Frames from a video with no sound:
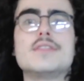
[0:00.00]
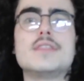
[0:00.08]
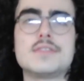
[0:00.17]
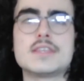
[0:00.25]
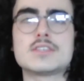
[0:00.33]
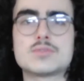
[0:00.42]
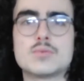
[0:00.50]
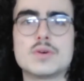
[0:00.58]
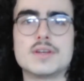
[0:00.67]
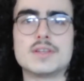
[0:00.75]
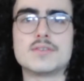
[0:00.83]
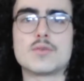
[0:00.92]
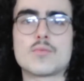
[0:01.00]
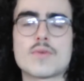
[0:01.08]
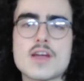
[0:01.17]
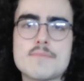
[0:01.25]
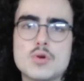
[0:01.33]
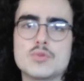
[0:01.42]
In this one,
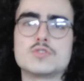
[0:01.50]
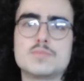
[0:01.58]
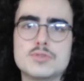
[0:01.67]
Rabo is